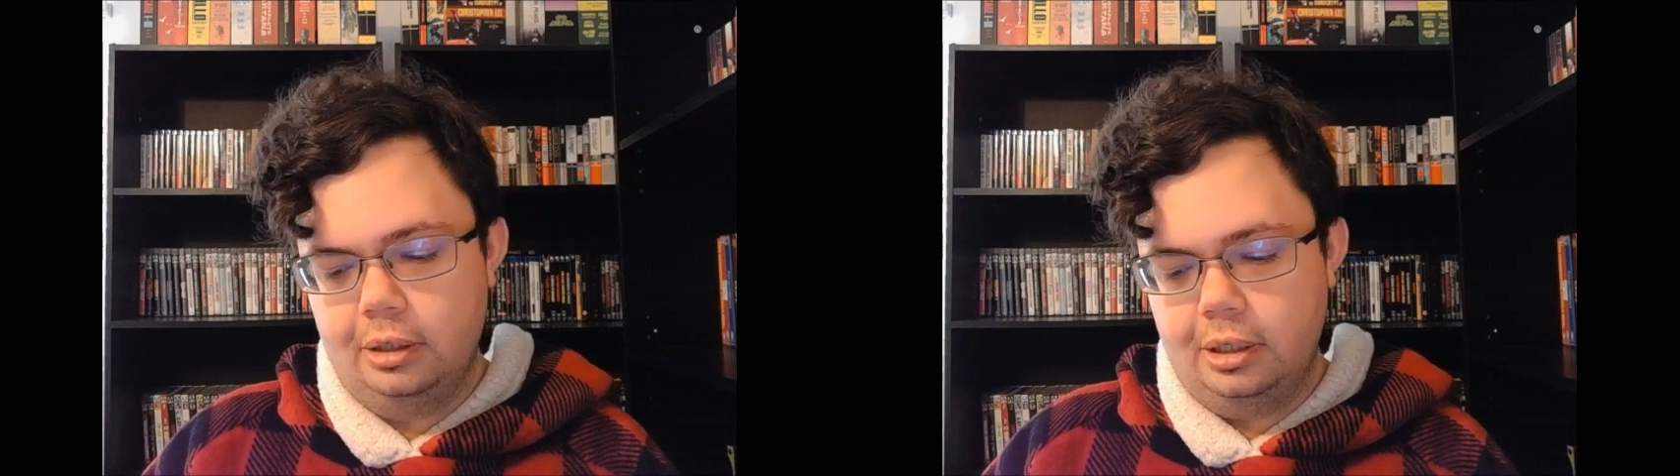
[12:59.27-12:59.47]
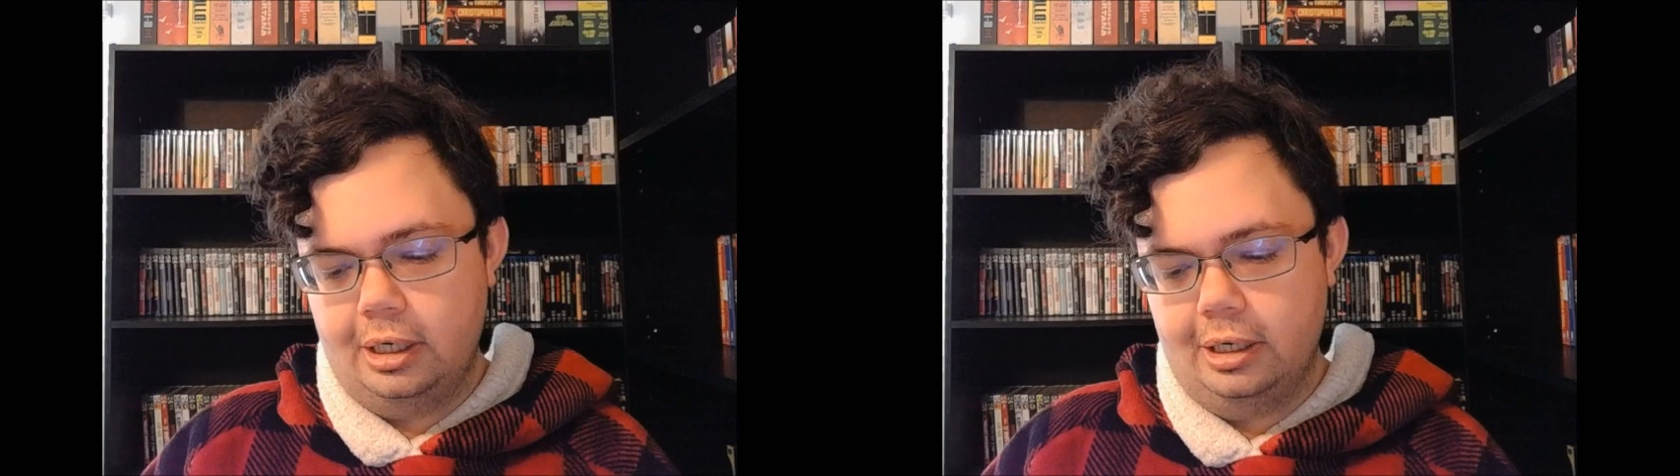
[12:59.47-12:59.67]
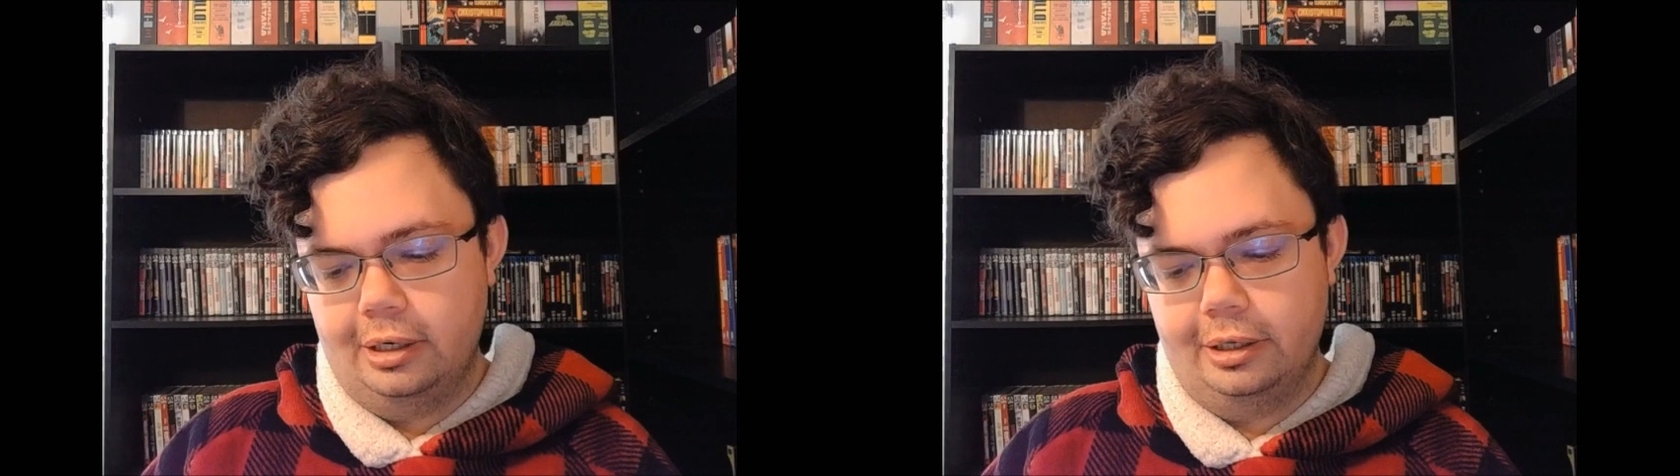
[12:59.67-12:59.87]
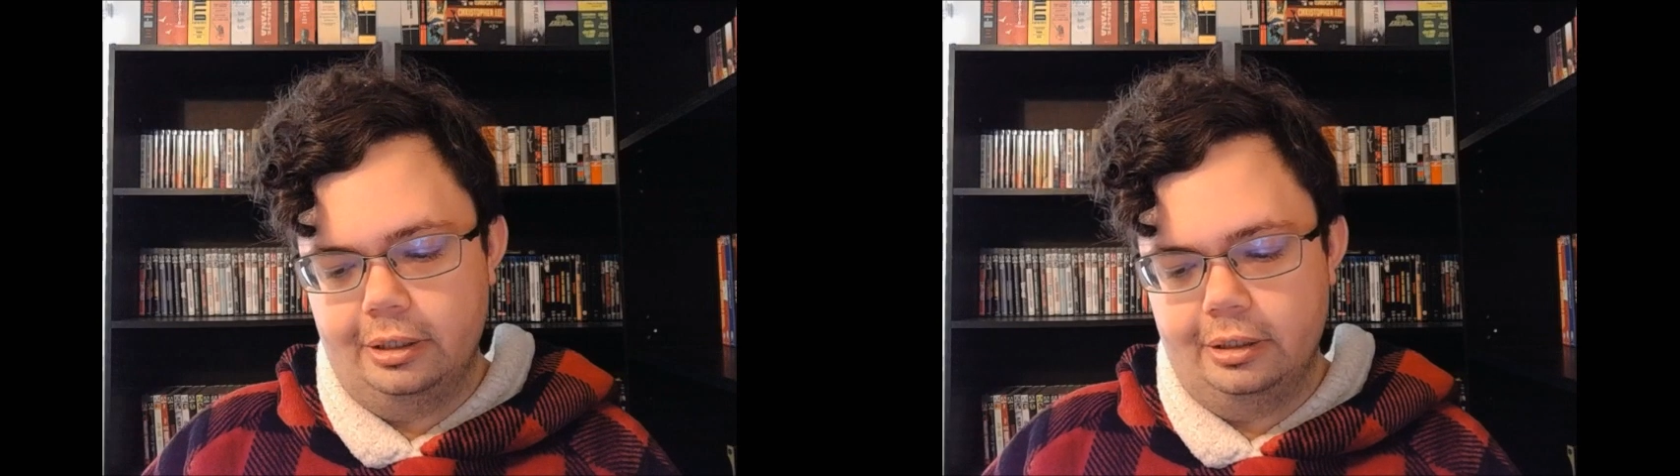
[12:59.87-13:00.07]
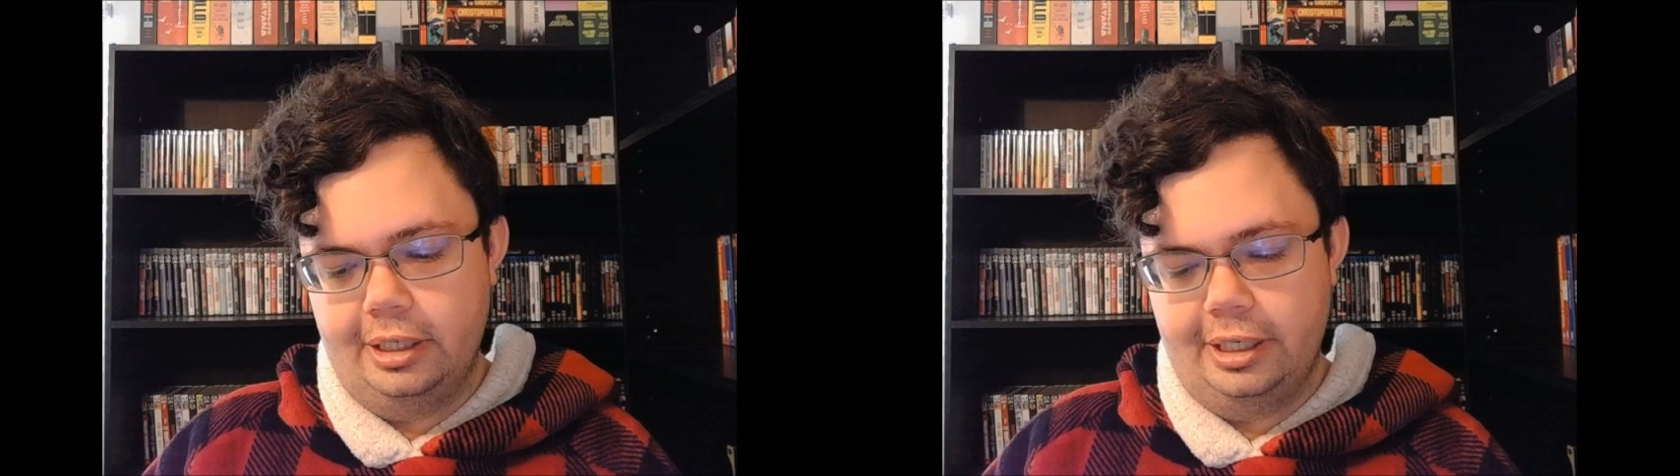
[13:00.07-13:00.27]
Uh,
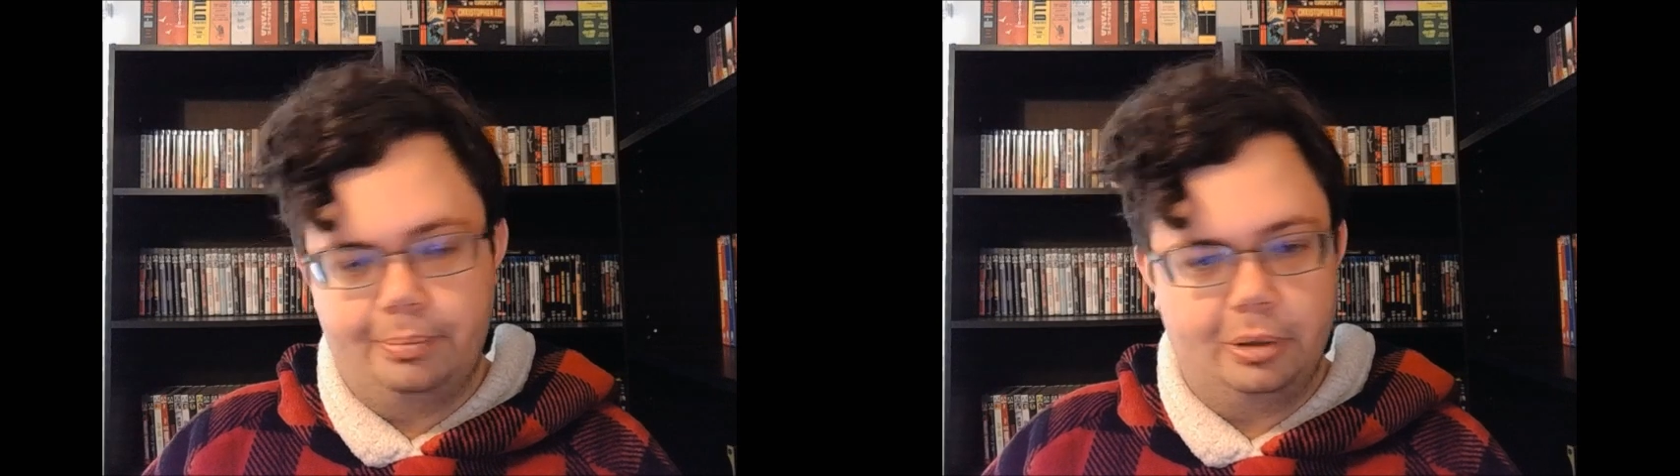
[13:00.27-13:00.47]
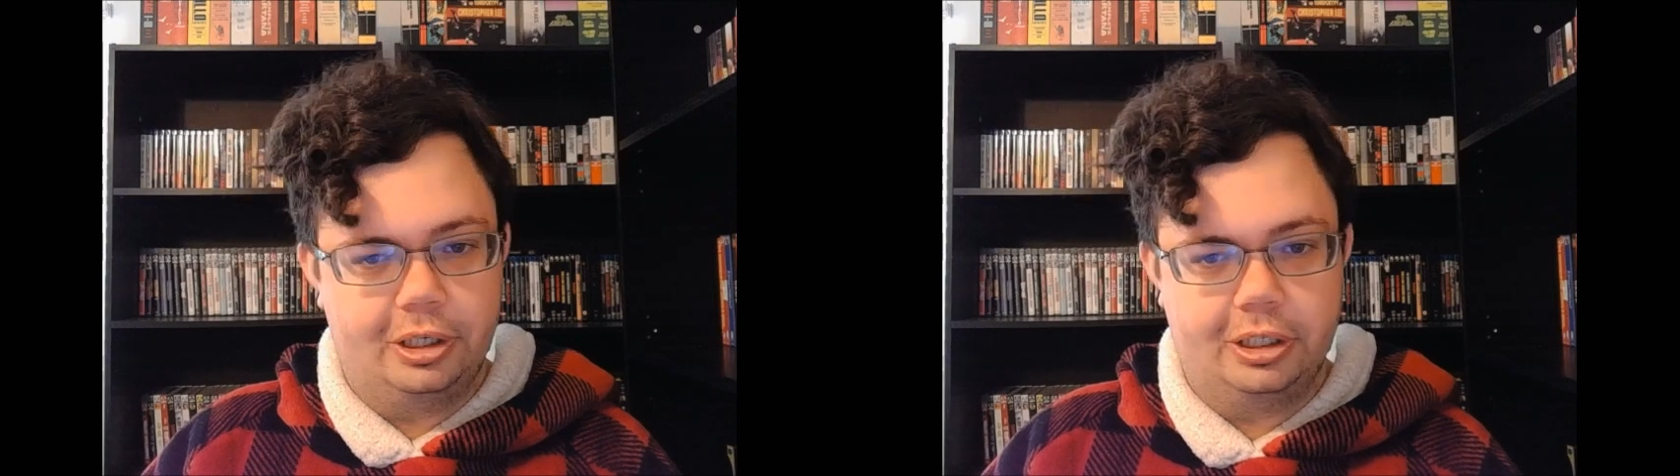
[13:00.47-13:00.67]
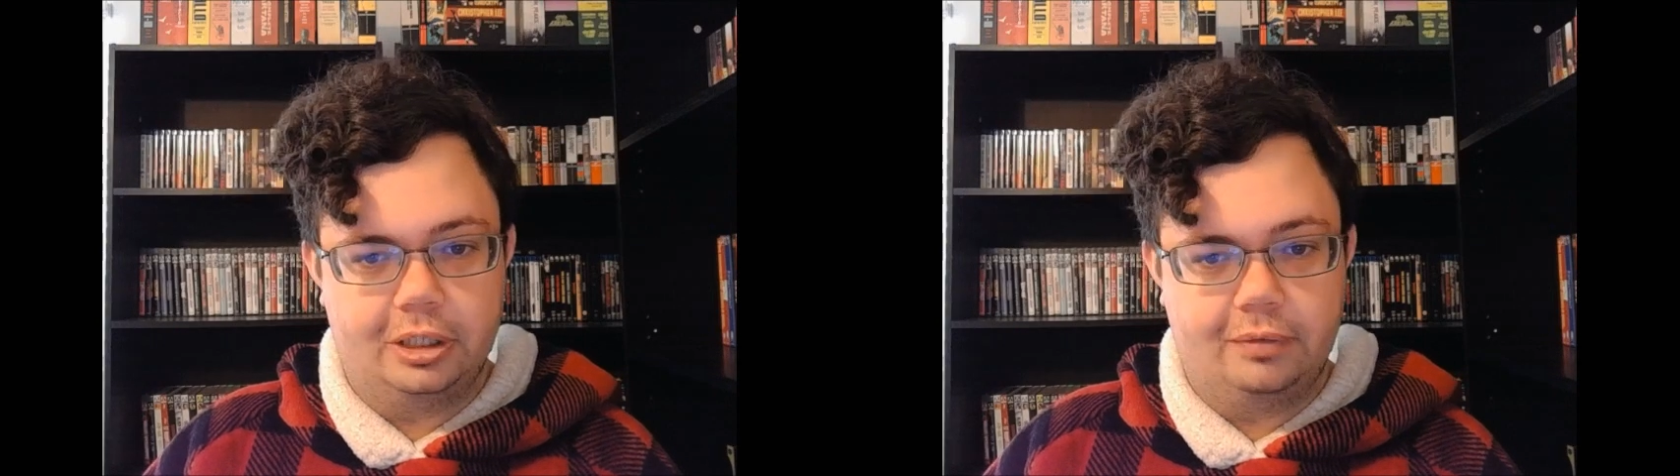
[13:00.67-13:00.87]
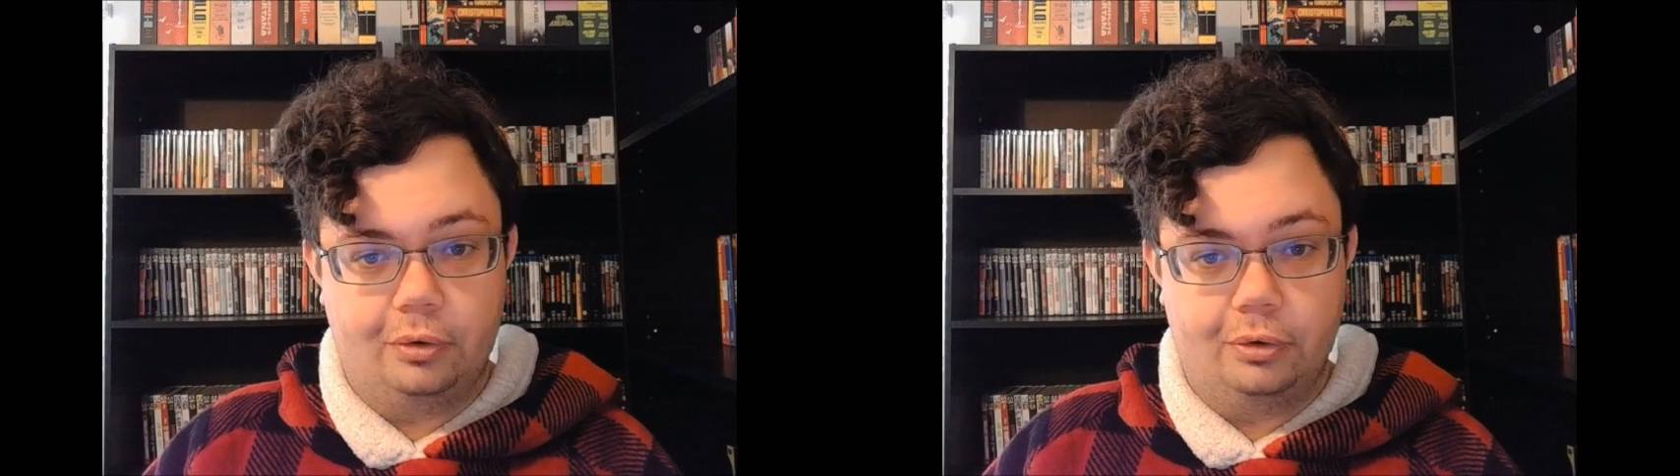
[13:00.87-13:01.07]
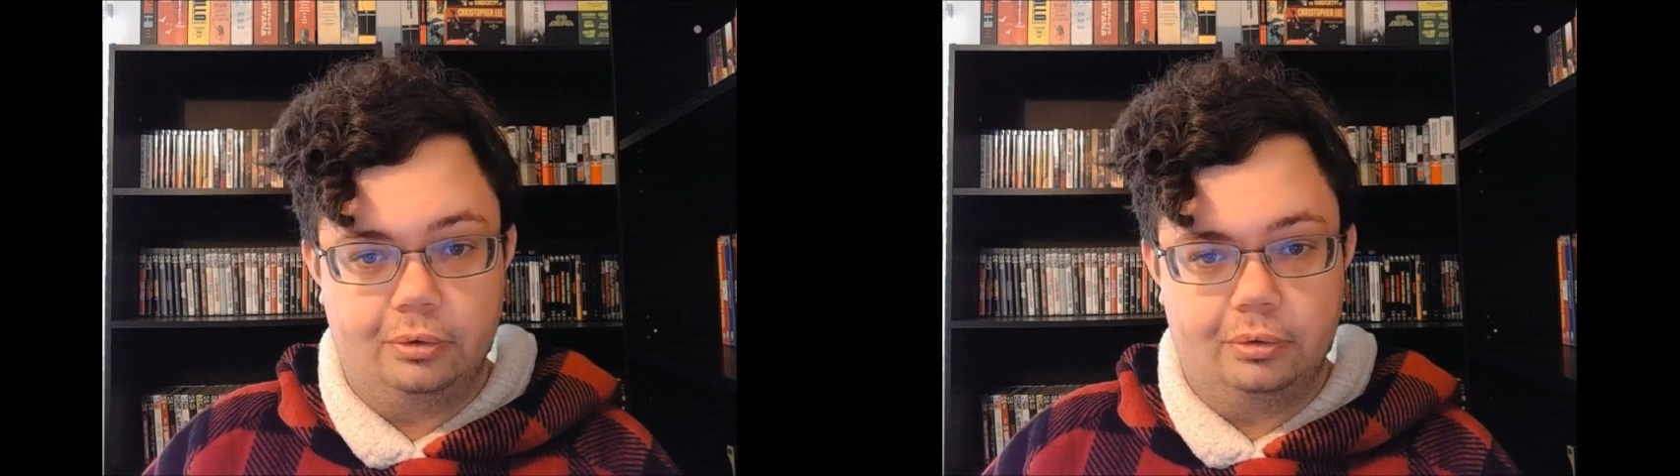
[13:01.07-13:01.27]
he put his
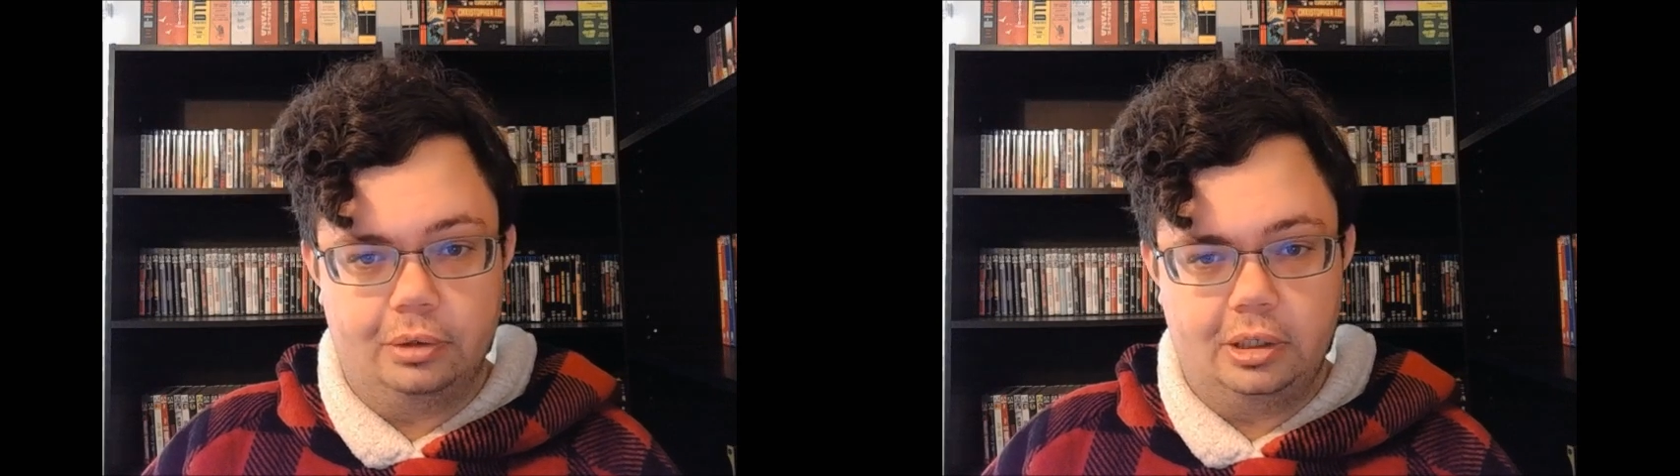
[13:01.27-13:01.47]
full